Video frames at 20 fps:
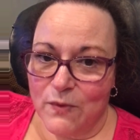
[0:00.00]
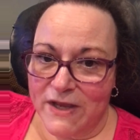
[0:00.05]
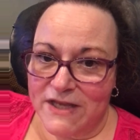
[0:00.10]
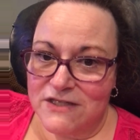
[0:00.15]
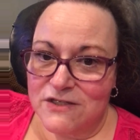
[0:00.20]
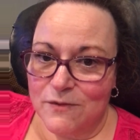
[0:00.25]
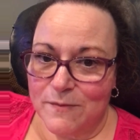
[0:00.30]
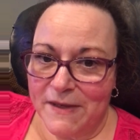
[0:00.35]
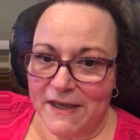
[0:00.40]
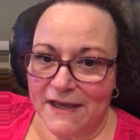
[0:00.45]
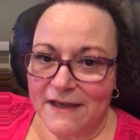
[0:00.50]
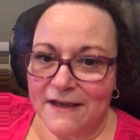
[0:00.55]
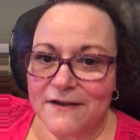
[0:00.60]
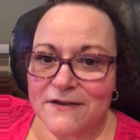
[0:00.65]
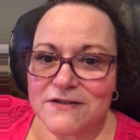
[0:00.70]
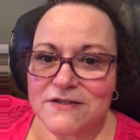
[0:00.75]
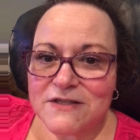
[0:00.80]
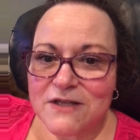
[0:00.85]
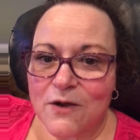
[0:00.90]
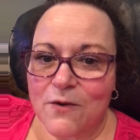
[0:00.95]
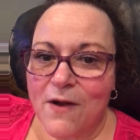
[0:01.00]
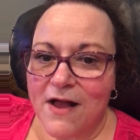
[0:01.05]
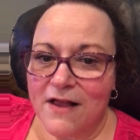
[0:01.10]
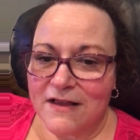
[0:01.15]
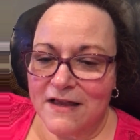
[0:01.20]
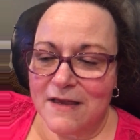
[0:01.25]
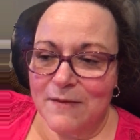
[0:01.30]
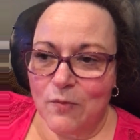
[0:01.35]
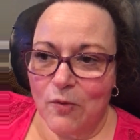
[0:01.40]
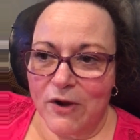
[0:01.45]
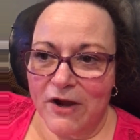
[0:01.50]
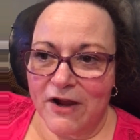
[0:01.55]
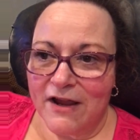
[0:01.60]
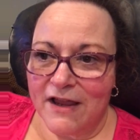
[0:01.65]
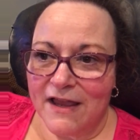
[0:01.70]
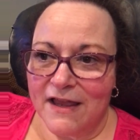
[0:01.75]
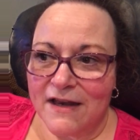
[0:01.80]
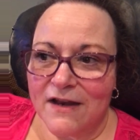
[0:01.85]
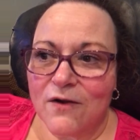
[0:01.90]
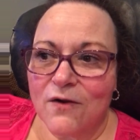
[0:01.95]
way too big. So I'll keep
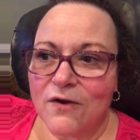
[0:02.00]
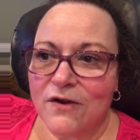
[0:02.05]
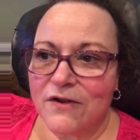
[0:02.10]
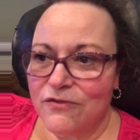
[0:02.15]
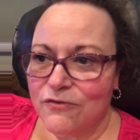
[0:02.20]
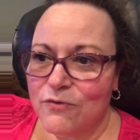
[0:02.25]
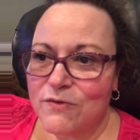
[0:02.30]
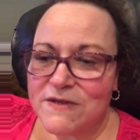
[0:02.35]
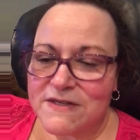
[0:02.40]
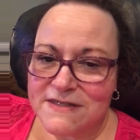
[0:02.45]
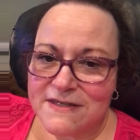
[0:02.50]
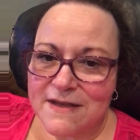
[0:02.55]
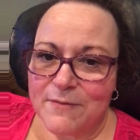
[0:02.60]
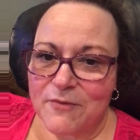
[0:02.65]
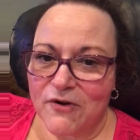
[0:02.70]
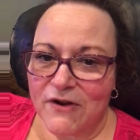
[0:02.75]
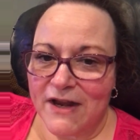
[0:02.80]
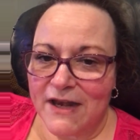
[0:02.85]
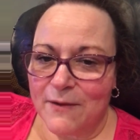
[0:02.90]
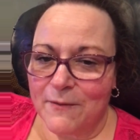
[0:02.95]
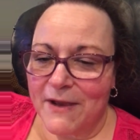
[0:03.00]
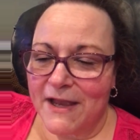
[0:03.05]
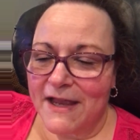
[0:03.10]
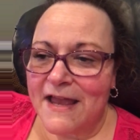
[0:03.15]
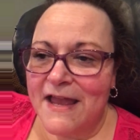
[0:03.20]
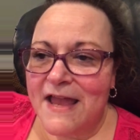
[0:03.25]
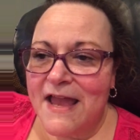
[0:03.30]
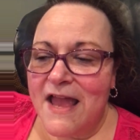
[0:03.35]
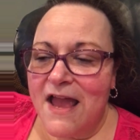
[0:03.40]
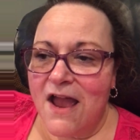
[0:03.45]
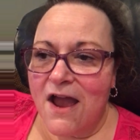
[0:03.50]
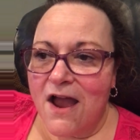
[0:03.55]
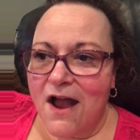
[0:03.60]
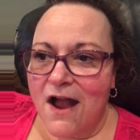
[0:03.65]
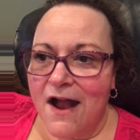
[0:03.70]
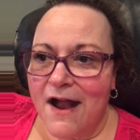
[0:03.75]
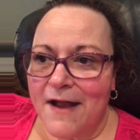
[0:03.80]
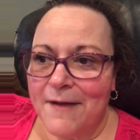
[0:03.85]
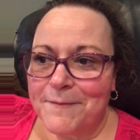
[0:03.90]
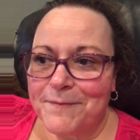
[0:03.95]
wearing it through the summer anyway.
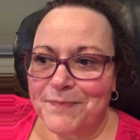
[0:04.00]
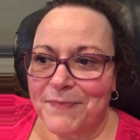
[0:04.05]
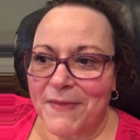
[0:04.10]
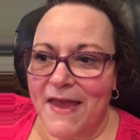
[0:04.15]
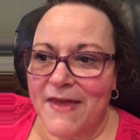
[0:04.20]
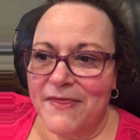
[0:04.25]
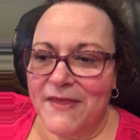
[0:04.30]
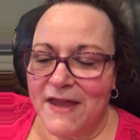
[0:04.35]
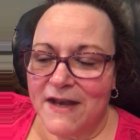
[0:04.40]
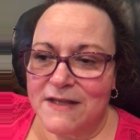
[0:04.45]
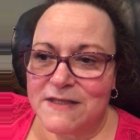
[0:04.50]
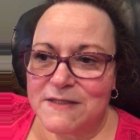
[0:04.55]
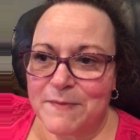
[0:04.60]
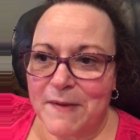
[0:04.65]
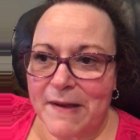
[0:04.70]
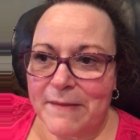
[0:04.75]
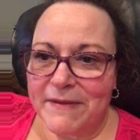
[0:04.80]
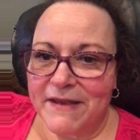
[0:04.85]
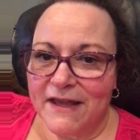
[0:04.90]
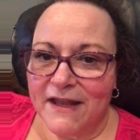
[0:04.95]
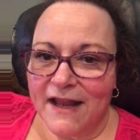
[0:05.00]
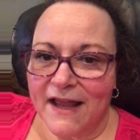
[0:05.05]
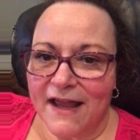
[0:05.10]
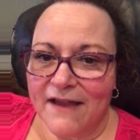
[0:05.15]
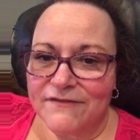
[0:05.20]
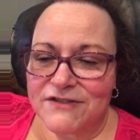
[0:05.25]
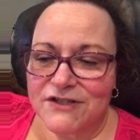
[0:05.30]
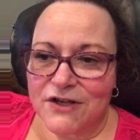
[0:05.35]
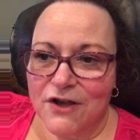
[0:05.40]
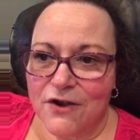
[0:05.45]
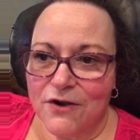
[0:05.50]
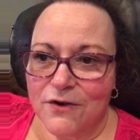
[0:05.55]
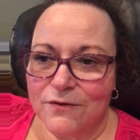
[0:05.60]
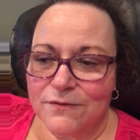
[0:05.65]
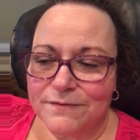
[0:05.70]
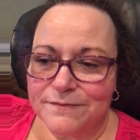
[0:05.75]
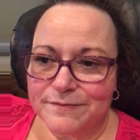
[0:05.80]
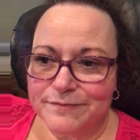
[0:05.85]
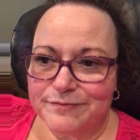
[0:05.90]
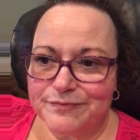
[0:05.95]
And then it's probably going to have to
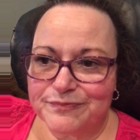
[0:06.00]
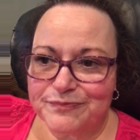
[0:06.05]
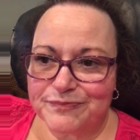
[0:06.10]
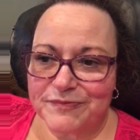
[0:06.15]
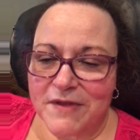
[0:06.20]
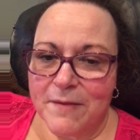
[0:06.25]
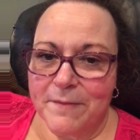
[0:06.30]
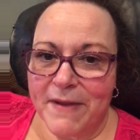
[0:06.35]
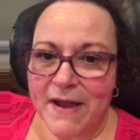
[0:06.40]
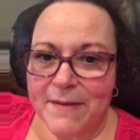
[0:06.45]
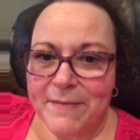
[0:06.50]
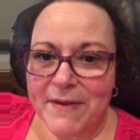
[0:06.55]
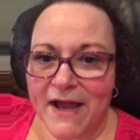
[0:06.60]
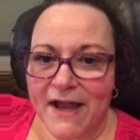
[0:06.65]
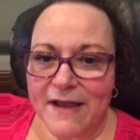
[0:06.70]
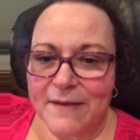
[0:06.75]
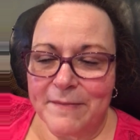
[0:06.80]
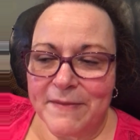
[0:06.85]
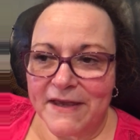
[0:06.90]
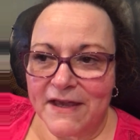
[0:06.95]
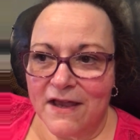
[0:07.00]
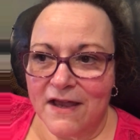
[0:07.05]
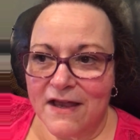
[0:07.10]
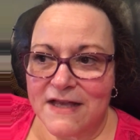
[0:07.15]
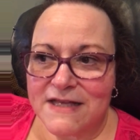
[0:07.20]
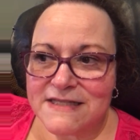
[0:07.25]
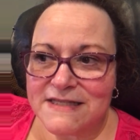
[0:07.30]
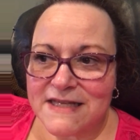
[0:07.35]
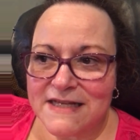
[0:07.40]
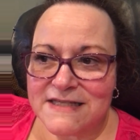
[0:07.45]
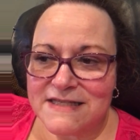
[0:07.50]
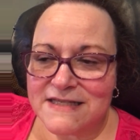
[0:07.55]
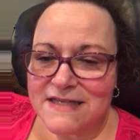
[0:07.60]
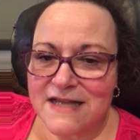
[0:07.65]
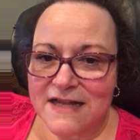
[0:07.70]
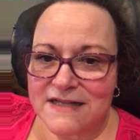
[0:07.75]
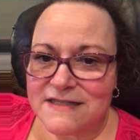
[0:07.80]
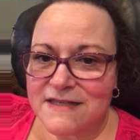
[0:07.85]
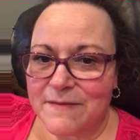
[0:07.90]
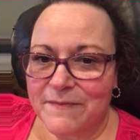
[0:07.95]
go bye-bye because it's
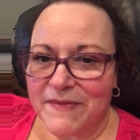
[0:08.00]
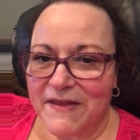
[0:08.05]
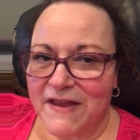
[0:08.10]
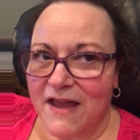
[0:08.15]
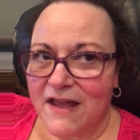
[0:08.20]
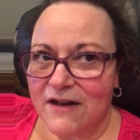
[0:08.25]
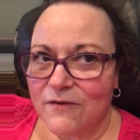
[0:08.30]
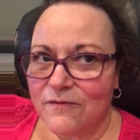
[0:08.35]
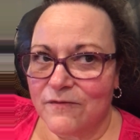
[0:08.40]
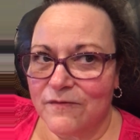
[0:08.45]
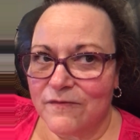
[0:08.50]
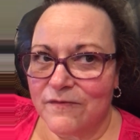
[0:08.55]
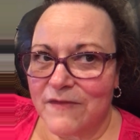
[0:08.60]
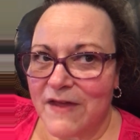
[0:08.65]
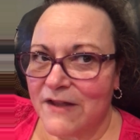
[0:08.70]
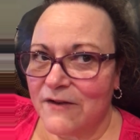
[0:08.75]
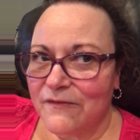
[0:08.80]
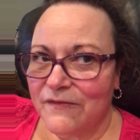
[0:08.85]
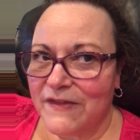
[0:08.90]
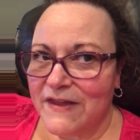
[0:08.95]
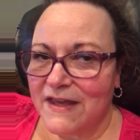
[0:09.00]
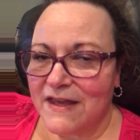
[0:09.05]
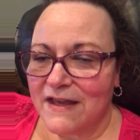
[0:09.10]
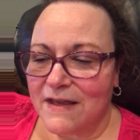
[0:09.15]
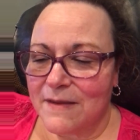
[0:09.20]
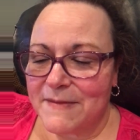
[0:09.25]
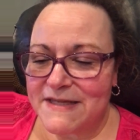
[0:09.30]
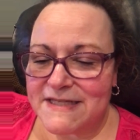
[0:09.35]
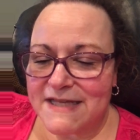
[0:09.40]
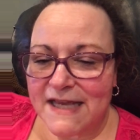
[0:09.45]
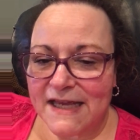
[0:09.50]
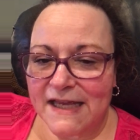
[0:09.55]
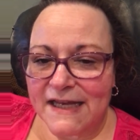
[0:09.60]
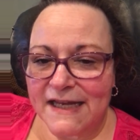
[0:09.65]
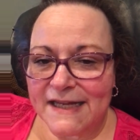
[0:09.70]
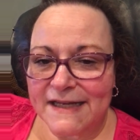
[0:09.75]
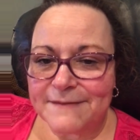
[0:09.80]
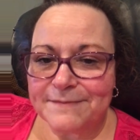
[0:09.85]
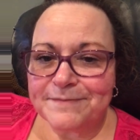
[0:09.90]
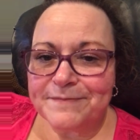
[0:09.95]
not something I don't think it can be
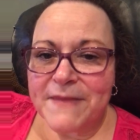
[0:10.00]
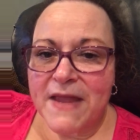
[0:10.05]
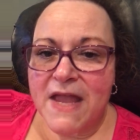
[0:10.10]
taken in.